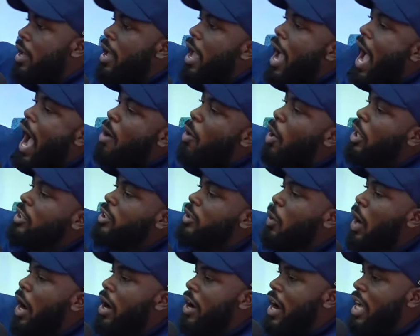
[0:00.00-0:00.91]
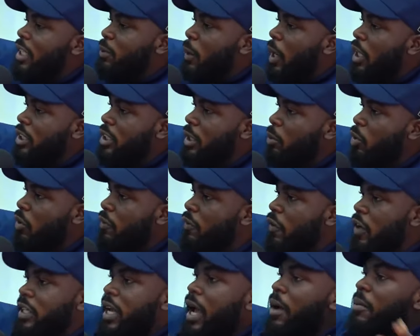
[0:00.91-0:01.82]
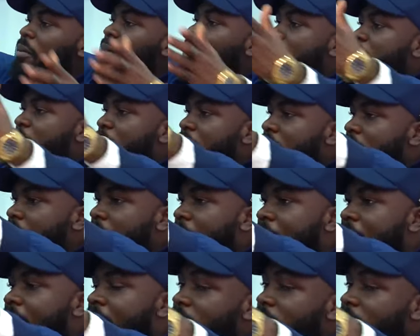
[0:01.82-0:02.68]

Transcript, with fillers: I was the one responsible for them making. I,